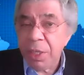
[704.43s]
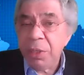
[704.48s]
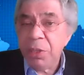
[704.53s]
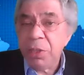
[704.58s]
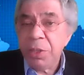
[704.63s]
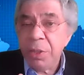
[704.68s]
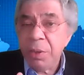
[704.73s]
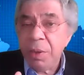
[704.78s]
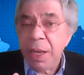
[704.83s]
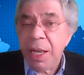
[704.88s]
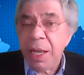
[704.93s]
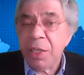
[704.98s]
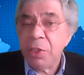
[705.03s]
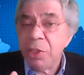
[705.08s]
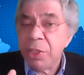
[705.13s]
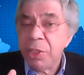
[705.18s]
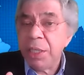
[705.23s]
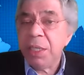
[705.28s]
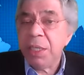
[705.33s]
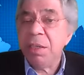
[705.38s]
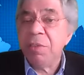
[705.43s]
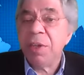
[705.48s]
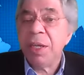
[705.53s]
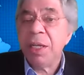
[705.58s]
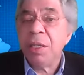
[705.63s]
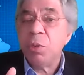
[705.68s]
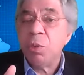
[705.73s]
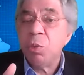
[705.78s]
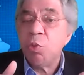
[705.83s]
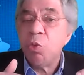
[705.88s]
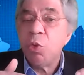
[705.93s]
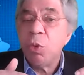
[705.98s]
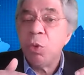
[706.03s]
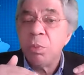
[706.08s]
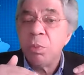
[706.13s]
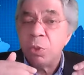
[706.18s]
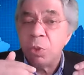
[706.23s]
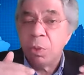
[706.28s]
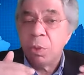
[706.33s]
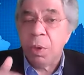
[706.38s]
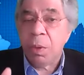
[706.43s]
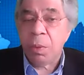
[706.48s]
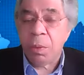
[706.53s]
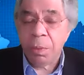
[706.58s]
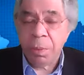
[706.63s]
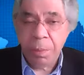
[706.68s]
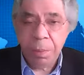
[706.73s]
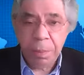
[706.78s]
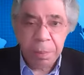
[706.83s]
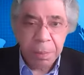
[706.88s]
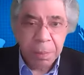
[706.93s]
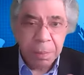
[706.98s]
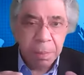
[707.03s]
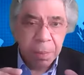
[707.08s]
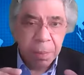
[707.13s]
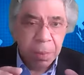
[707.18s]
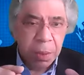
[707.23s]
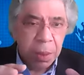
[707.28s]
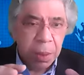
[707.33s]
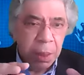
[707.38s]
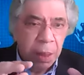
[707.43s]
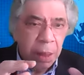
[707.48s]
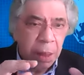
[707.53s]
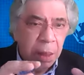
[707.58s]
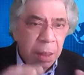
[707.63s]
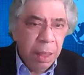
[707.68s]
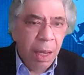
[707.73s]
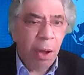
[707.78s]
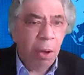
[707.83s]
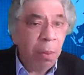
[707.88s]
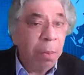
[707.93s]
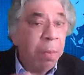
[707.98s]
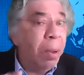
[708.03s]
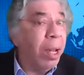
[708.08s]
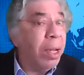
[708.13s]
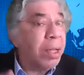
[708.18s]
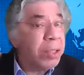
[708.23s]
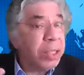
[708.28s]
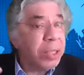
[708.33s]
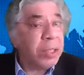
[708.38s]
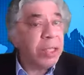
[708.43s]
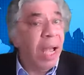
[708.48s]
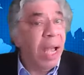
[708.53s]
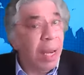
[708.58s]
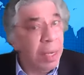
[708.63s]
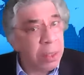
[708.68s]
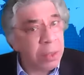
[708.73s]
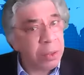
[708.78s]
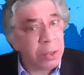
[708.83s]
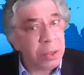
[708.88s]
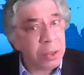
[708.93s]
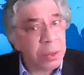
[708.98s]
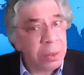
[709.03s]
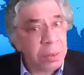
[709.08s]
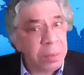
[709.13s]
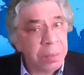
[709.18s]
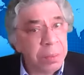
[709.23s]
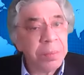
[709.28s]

it still has significant room to grow. Now, policy challenge.